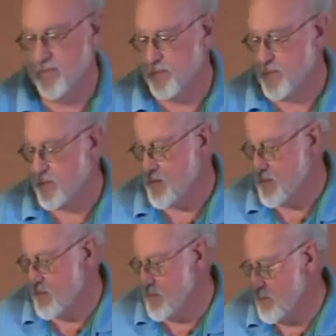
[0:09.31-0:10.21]

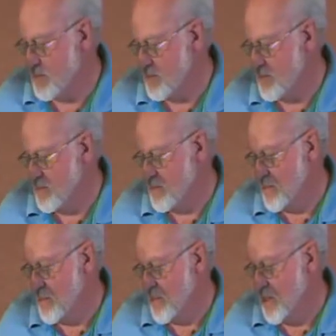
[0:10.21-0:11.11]

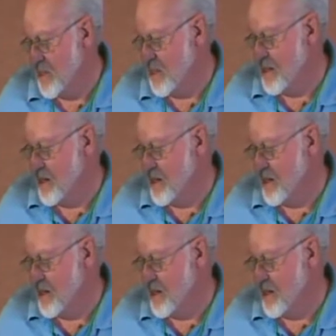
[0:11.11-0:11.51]
Nothing is said.